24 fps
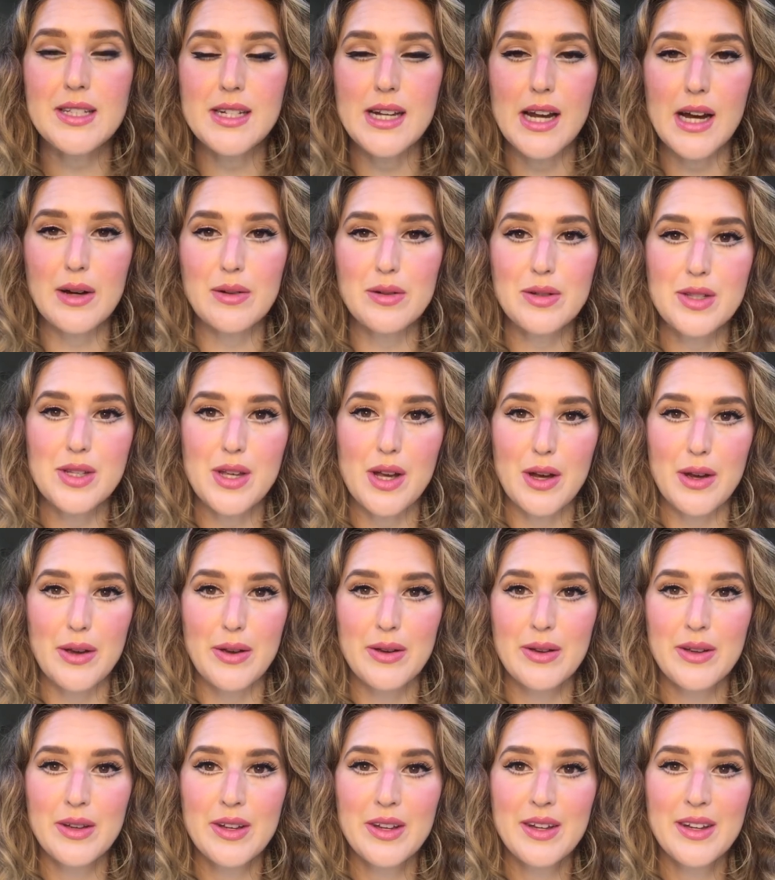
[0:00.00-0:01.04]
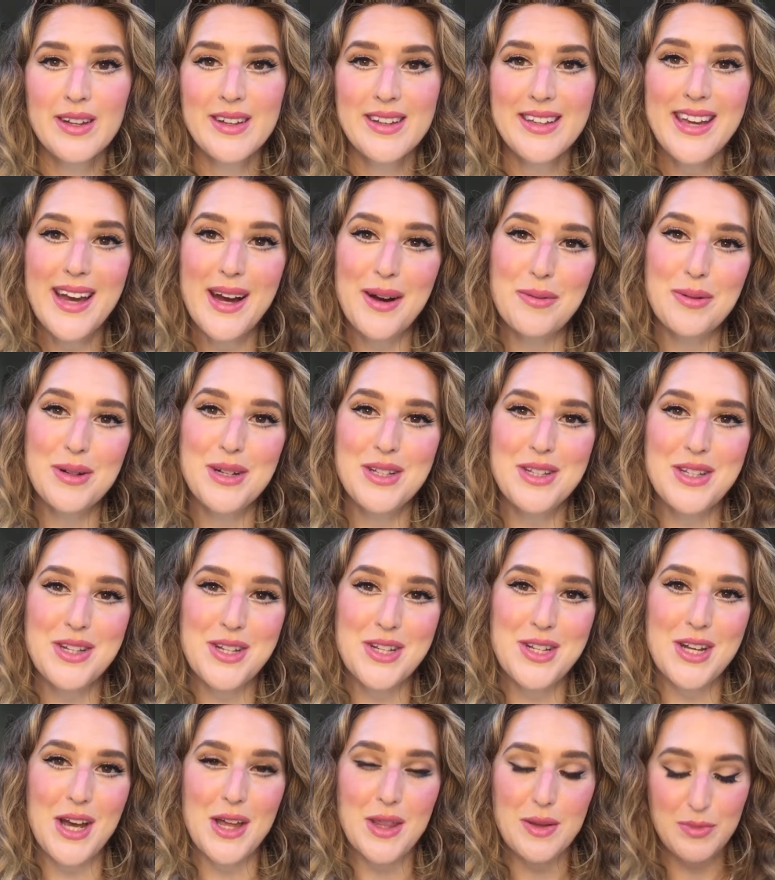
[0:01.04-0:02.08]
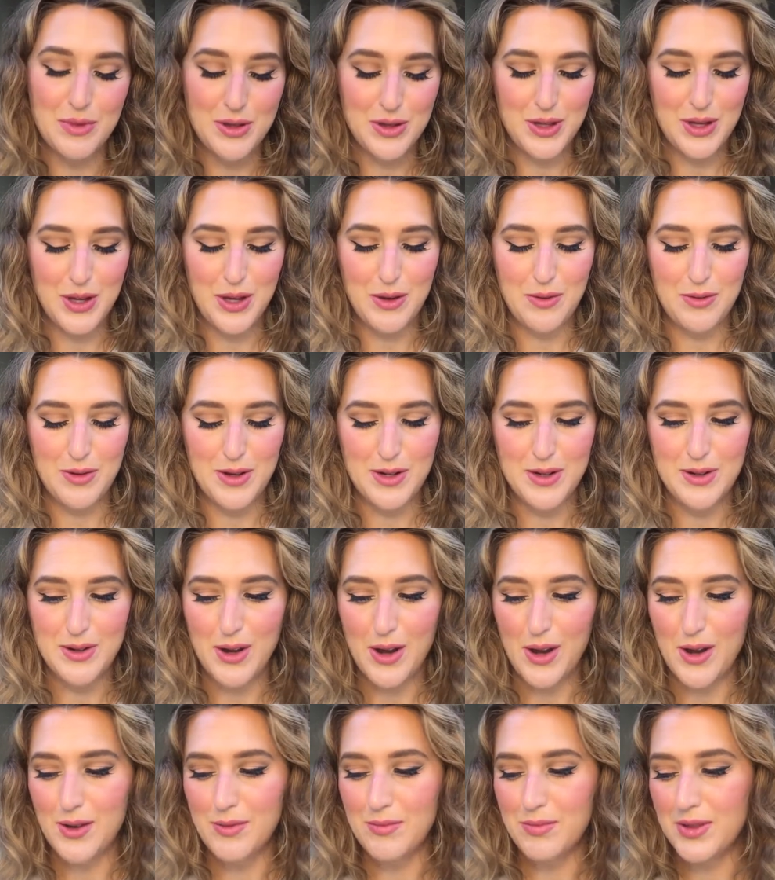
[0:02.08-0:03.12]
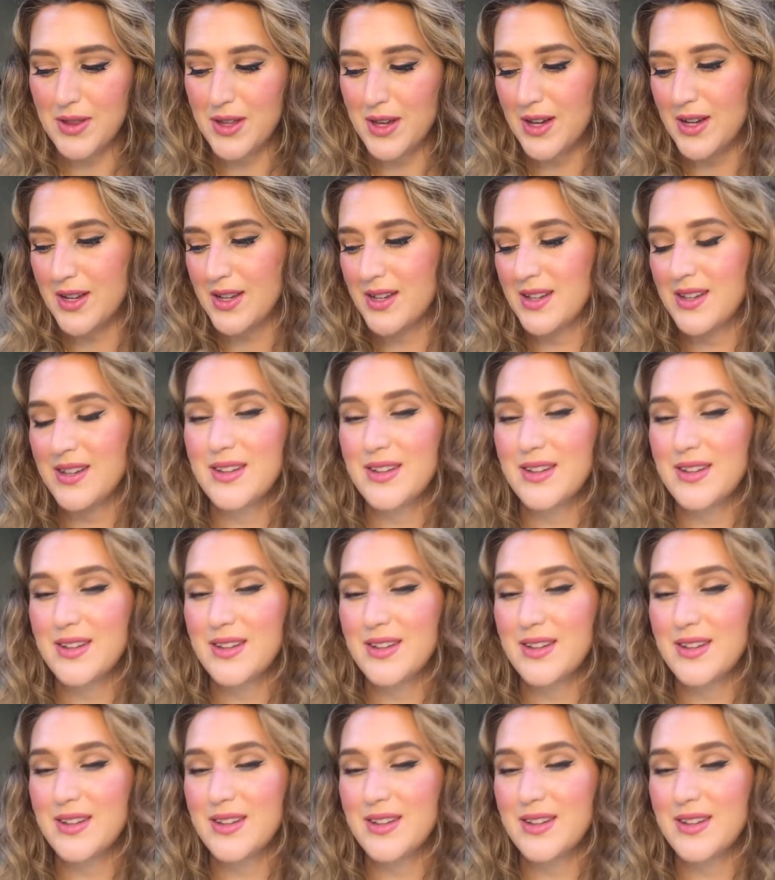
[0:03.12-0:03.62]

now. So yeah, I wanted to share them with you and hope that